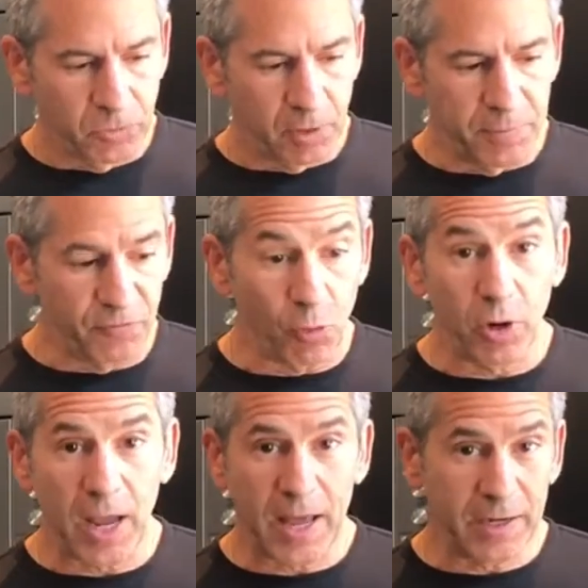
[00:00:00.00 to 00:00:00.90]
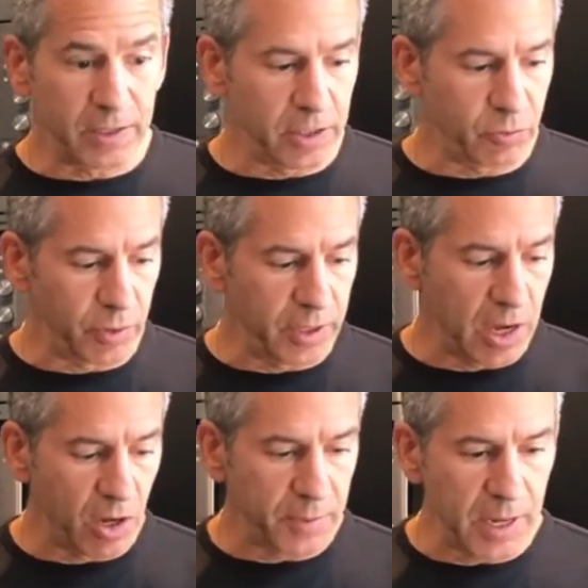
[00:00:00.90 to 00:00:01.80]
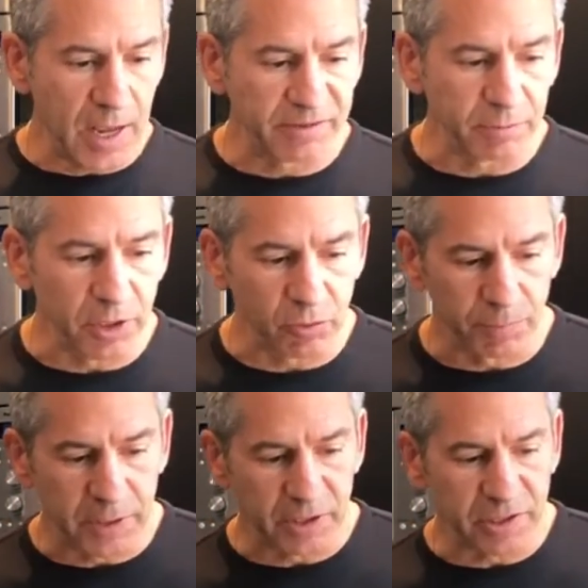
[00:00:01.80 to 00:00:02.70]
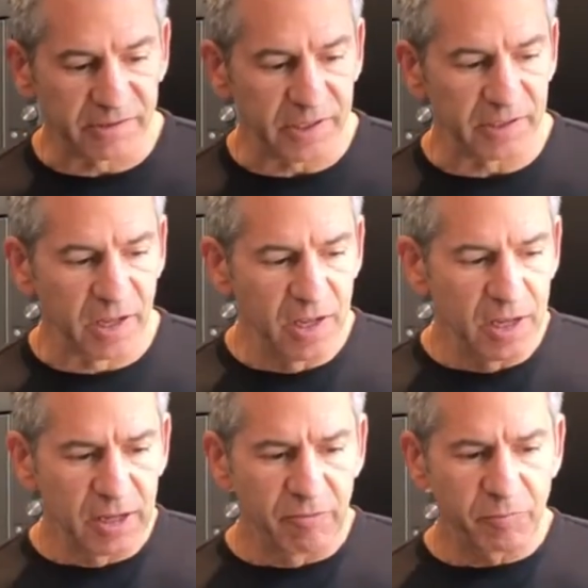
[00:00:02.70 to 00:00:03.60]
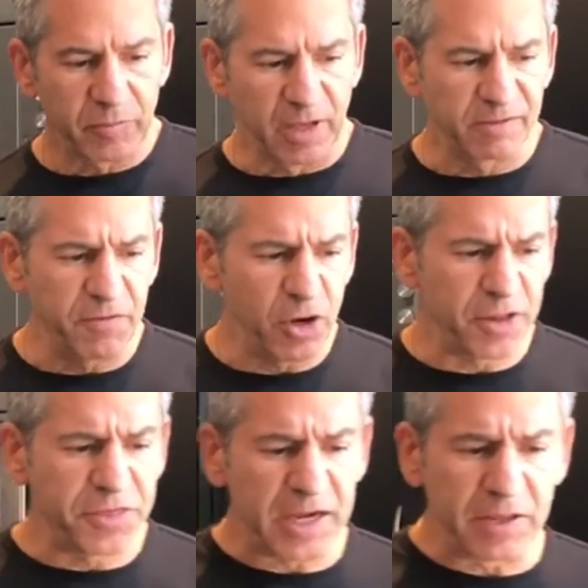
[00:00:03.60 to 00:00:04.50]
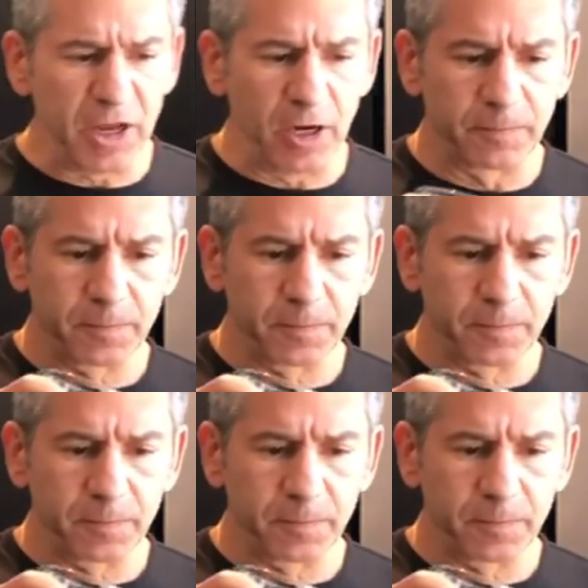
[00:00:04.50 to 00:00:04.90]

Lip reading: before I add any liquid, and now I'm going to add some liquid because you see it's very thick in there.